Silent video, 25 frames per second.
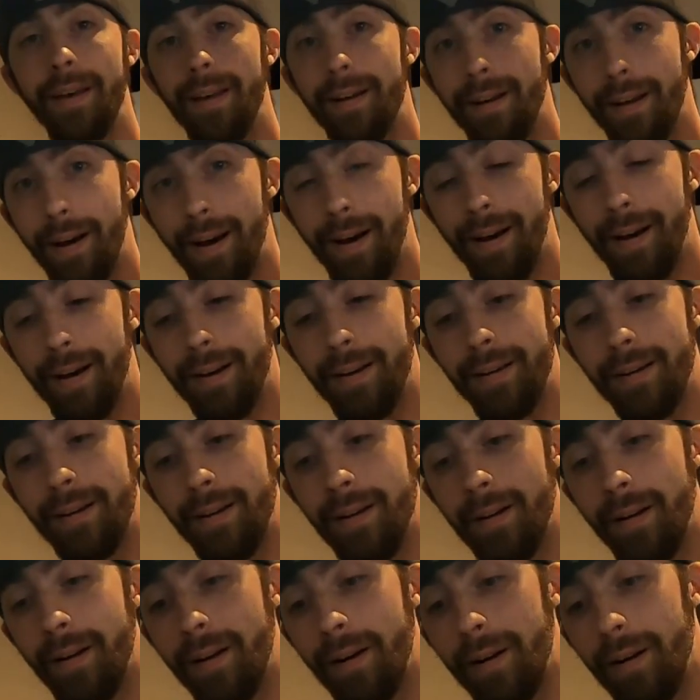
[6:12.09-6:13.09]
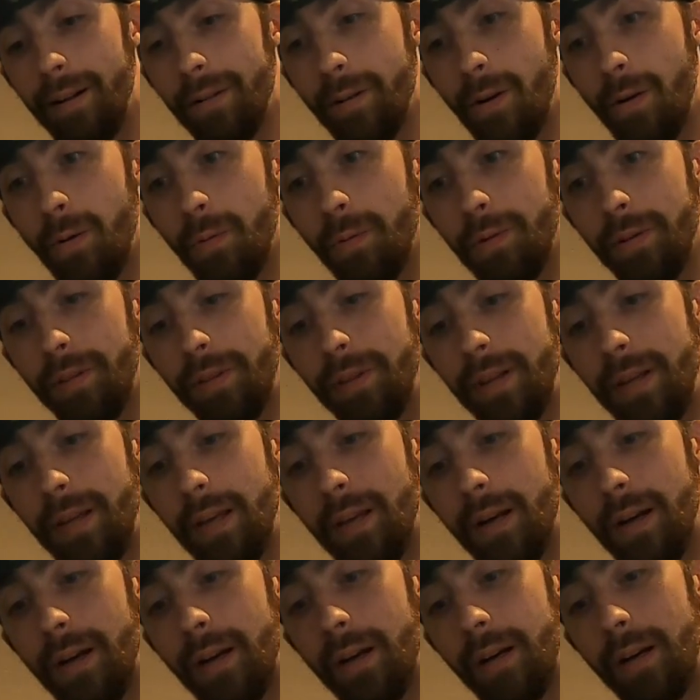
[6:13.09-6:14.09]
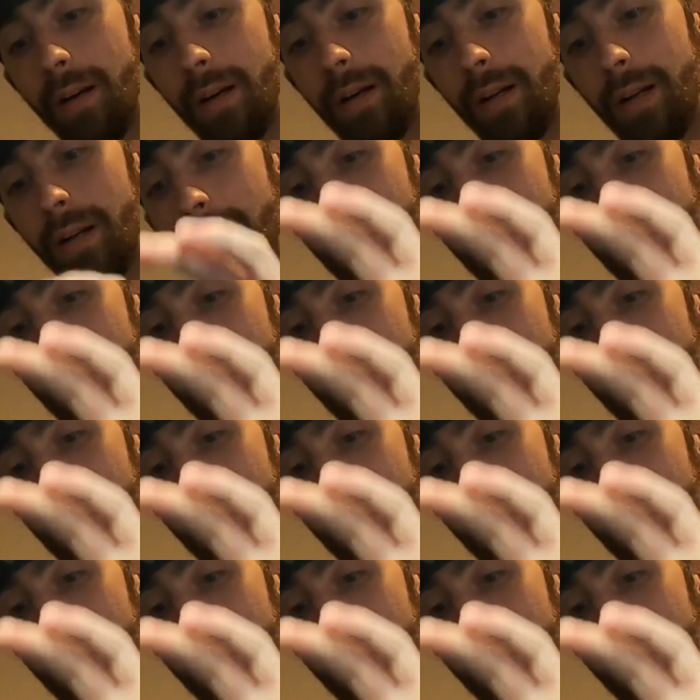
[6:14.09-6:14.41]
and I, along with the